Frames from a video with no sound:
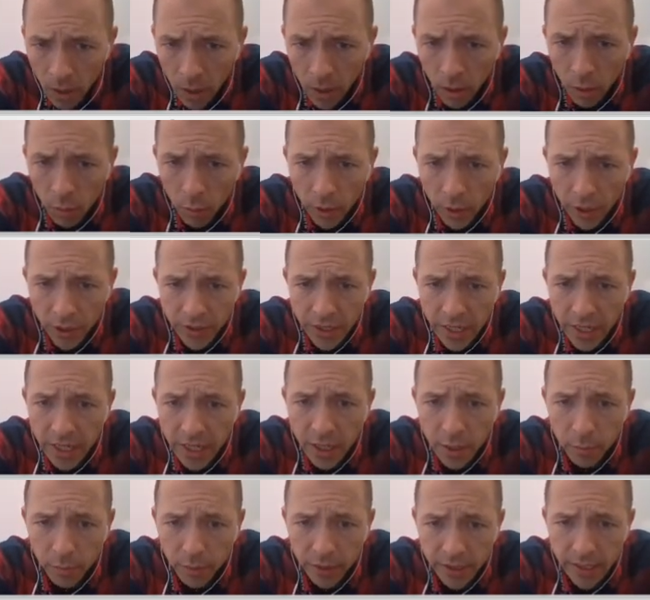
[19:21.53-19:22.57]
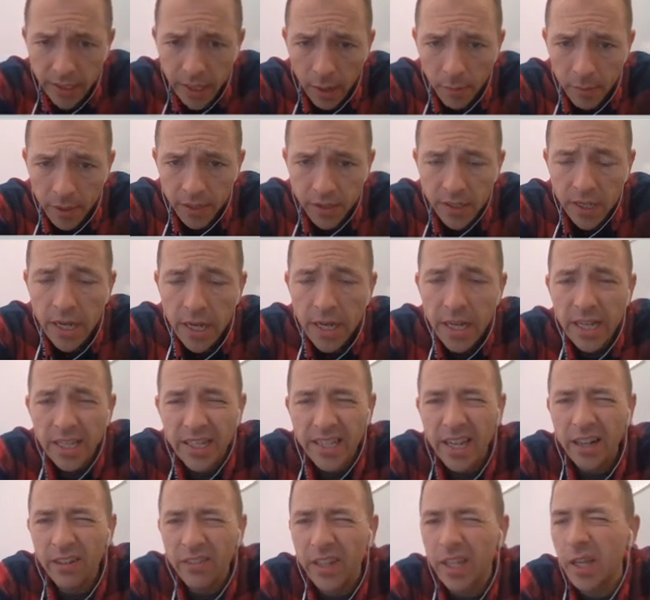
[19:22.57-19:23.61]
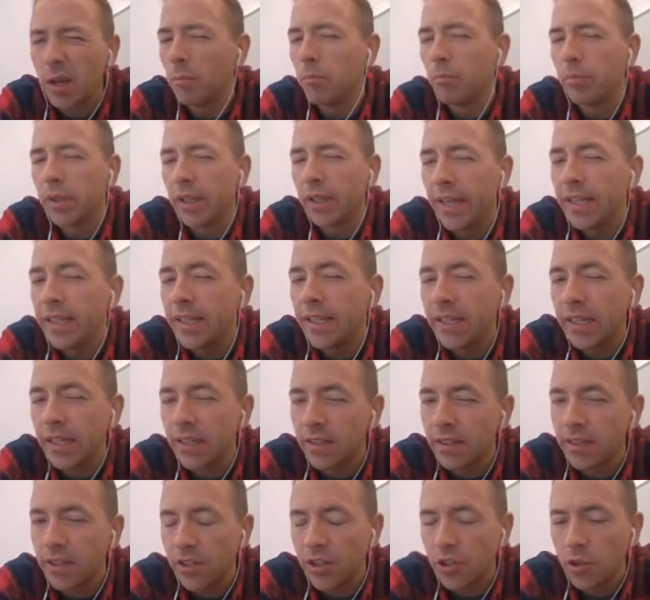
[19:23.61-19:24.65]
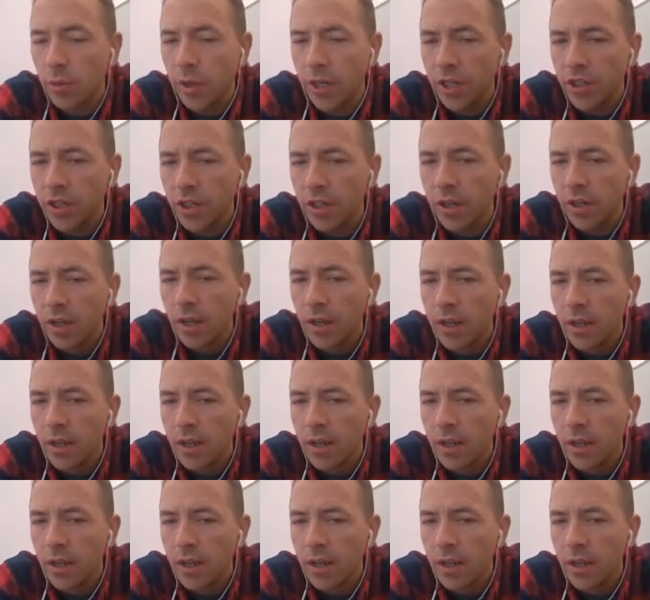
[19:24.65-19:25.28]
Whereas incomplete dominance, it's kind of like a blending situation.